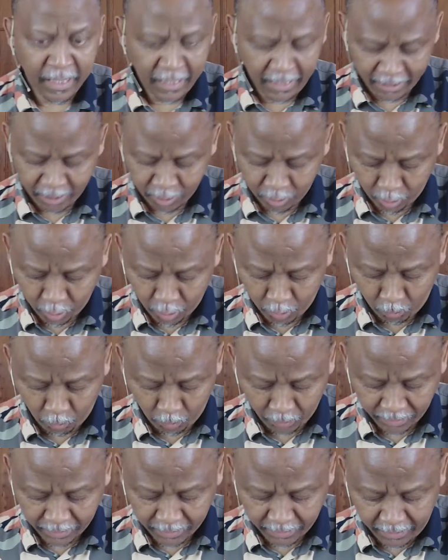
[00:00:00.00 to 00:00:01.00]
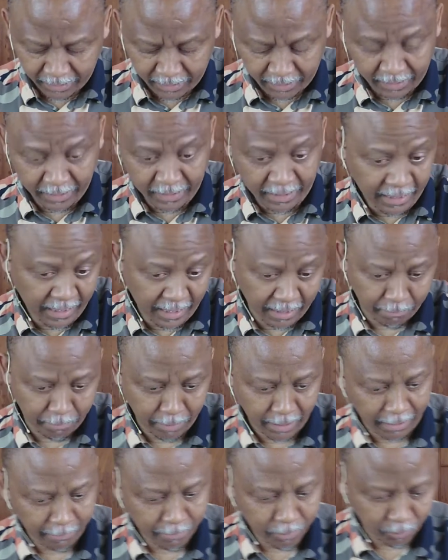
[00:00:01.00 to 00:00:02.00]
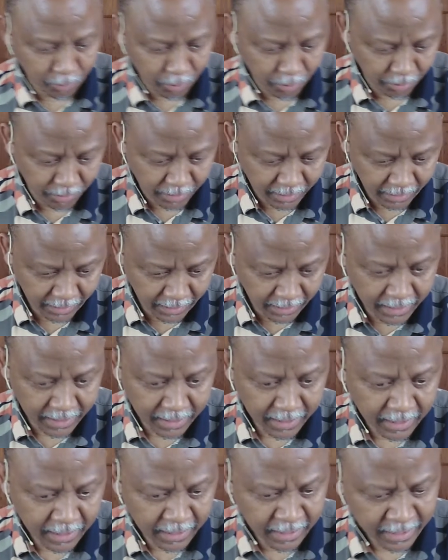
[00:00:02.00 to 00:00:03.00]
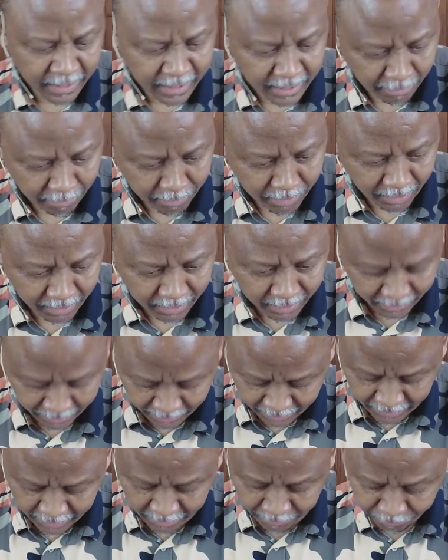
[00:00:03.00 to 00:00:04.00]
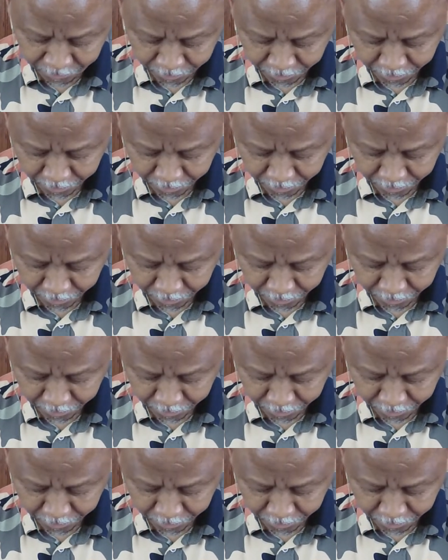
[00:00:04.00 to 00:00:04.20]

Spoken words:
And so you will see, and perhaps we should read chapter 3,